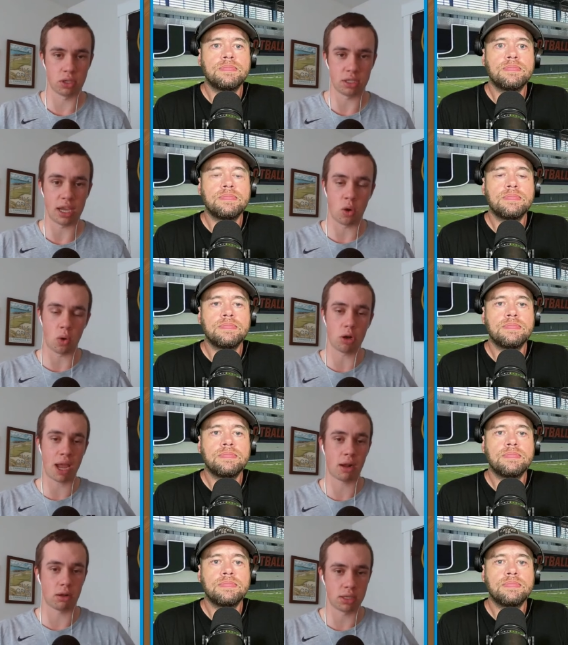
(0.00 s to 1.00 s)
Speaker 1: State.
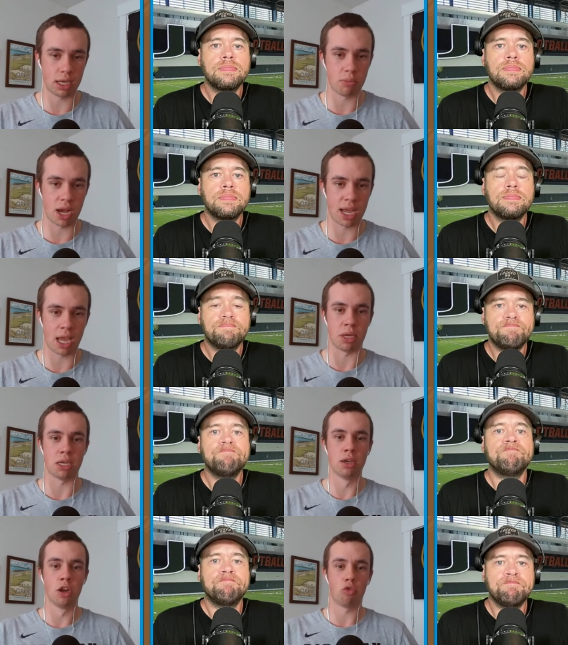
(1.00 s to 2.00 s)
Quarterback, I'll take Miami.
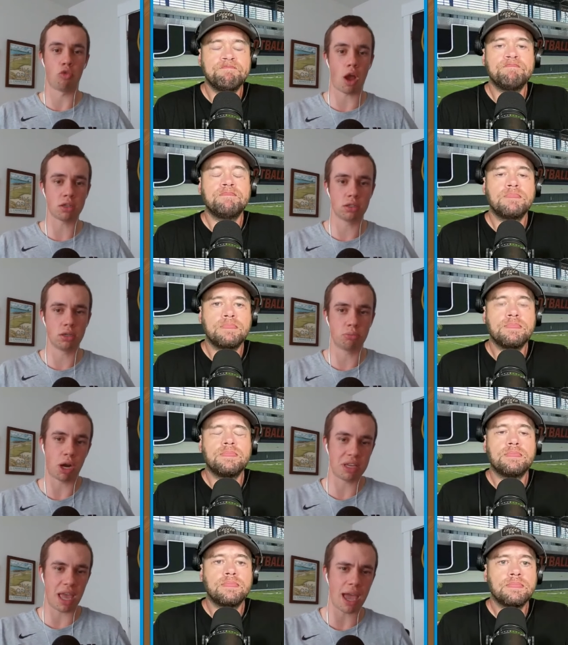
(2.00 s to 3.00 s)
Roster,
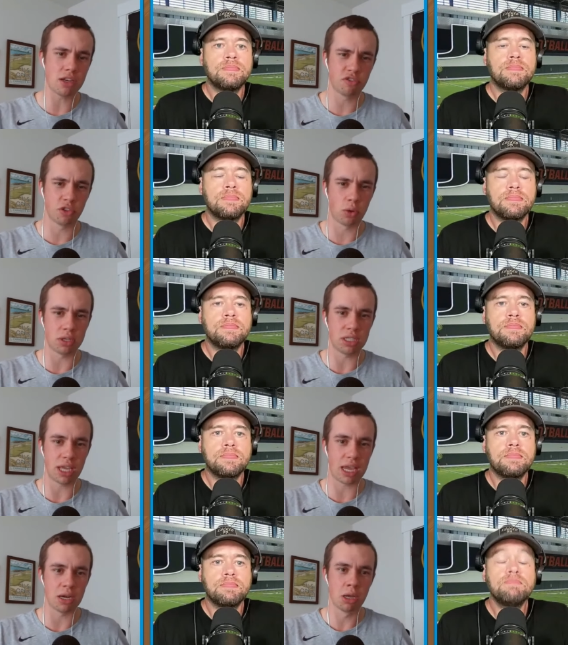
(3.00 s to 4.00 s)
probably edge Florida
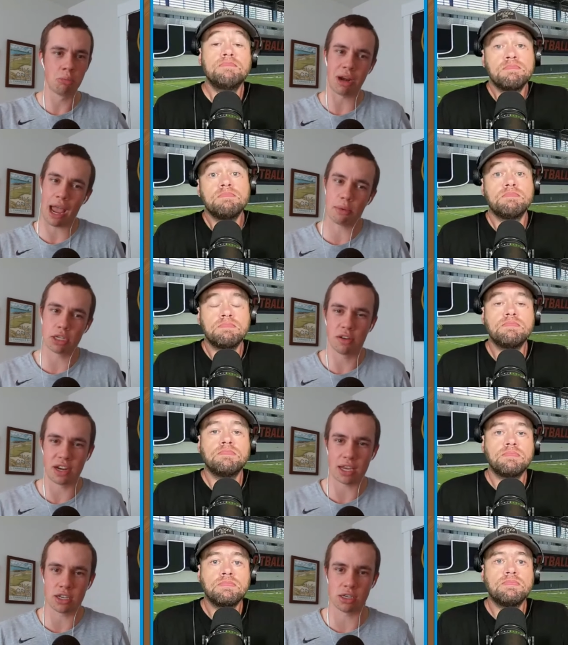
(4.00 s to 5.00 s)
State, but how much of an
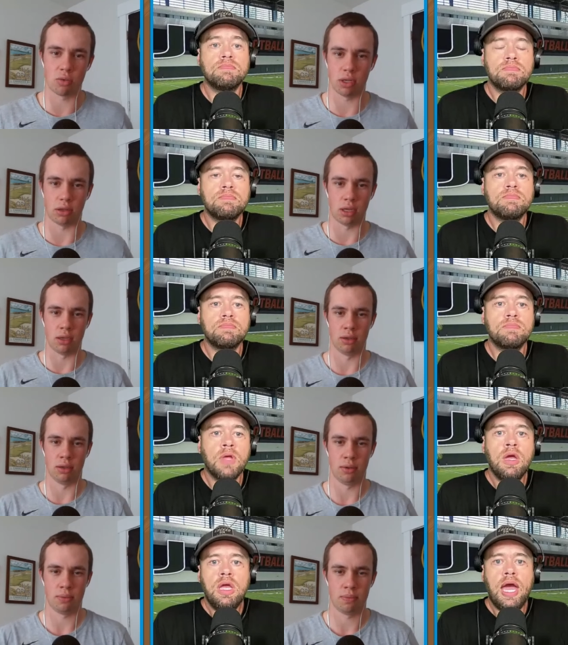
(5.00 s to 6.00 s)
edge is it really?
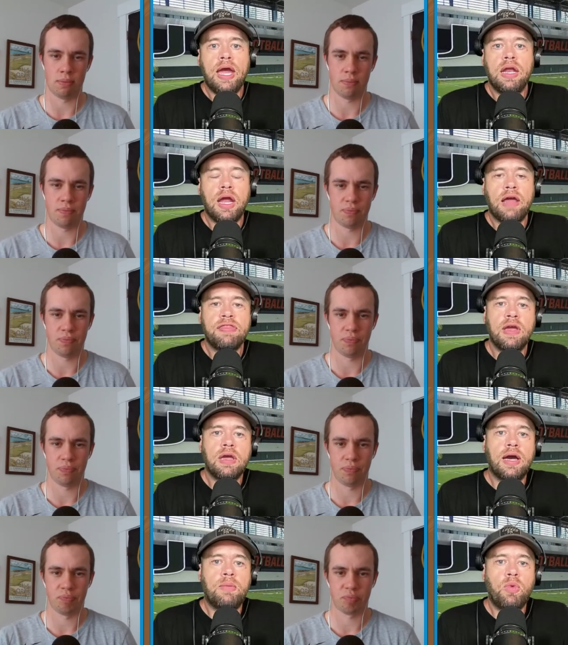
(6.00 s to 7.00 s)
Speaker 2: Yeah, and, and I think
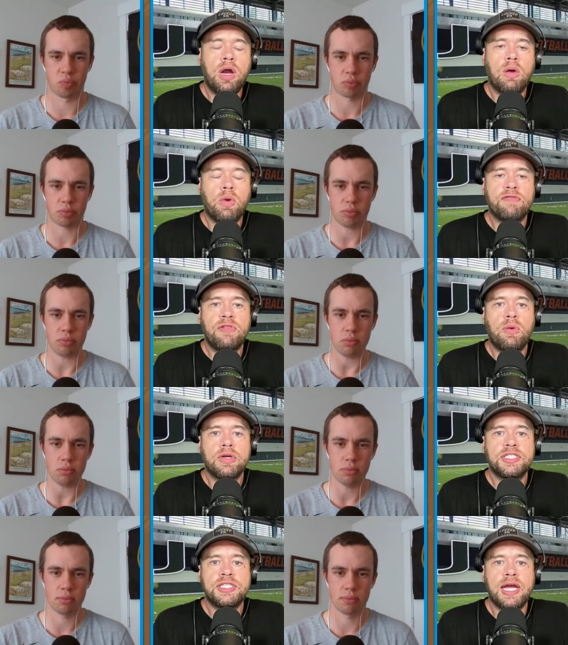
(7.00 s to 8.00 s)
um, where where Florida
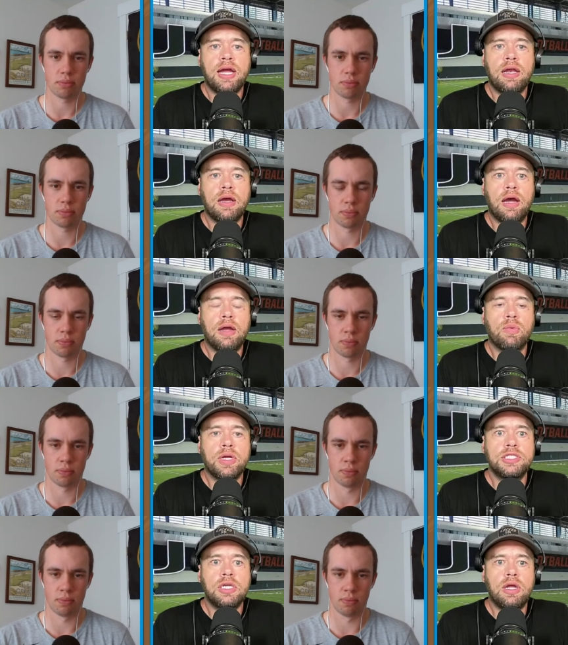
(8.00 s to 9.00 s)
State uh, in
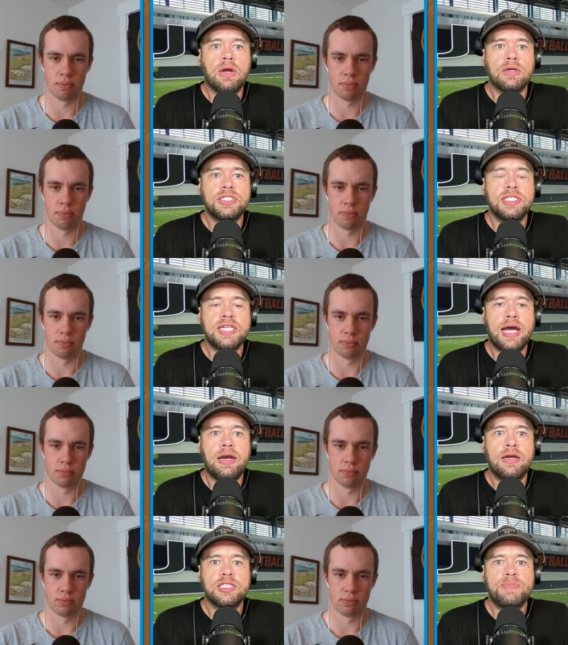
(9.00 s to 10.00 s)
recent years has had
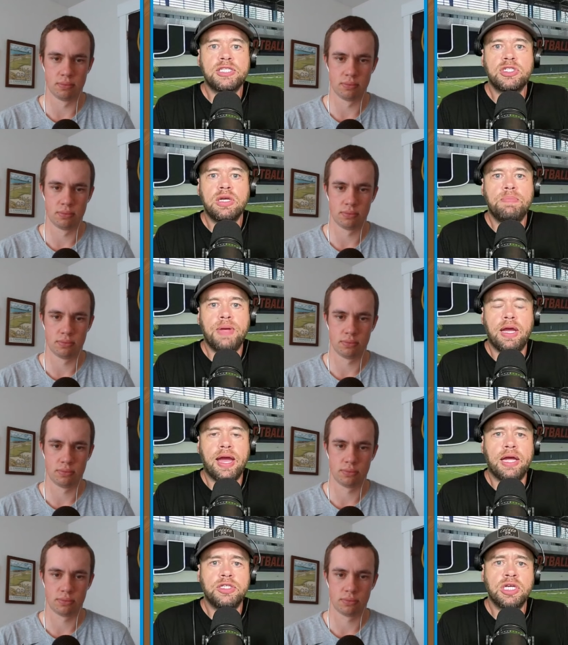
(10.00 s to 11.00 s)
an especially big
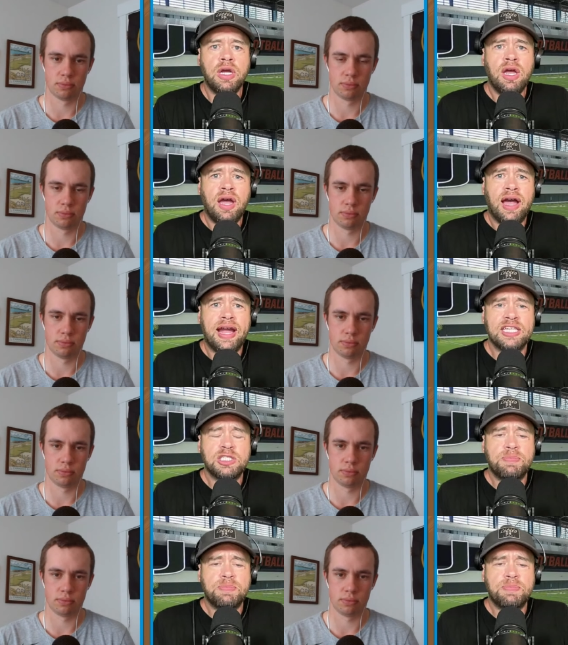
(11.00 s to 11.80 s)
edge against